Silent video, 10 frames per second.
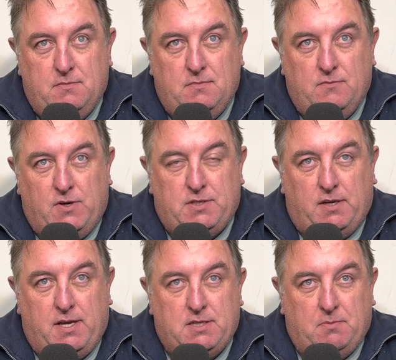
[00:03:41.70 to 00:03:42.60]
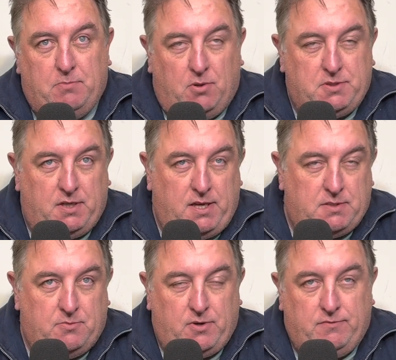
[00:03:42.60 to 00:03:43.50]
wrestling announcement, boxing
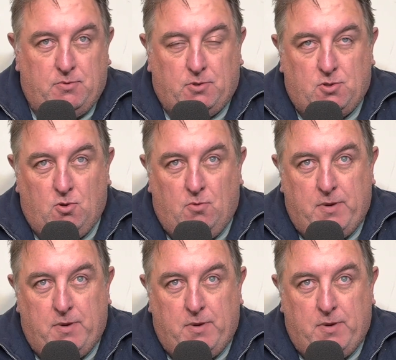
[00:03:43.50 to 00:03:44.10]
announcement, whatever you want to call,